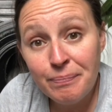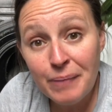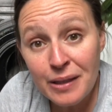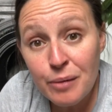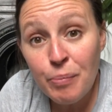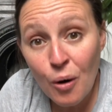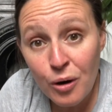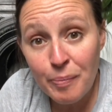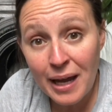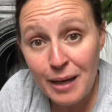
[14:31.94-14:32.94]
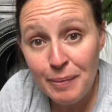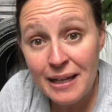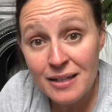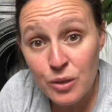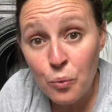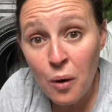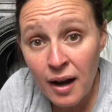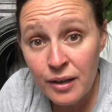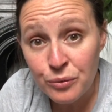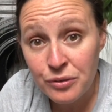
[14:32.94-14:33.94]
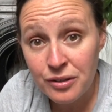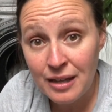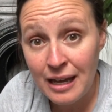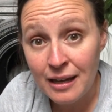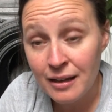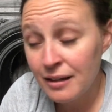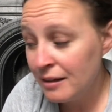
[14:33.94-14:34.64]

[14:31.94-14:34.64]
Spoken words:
But the bog baby is a wild thing.